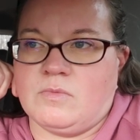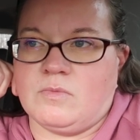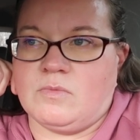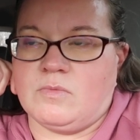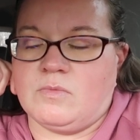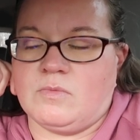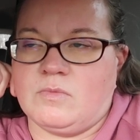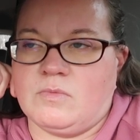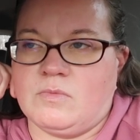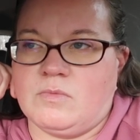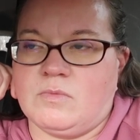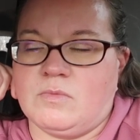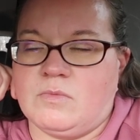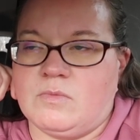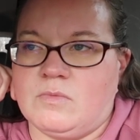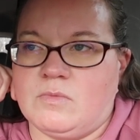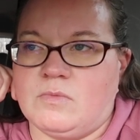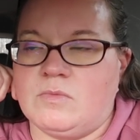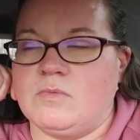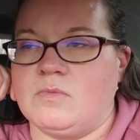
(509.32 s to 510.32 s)

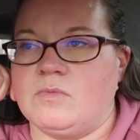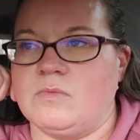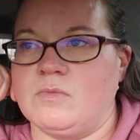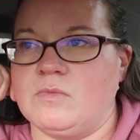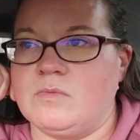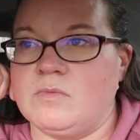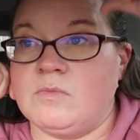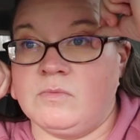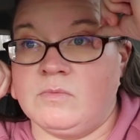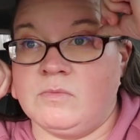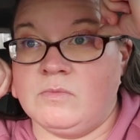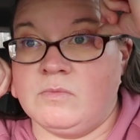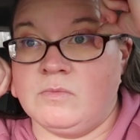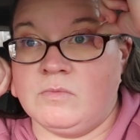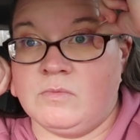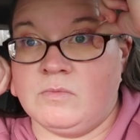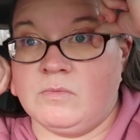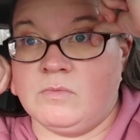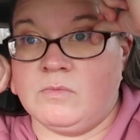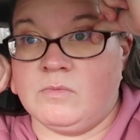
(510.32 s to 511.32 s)

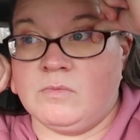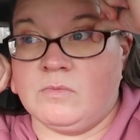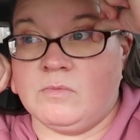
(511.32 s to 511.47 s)
(silent)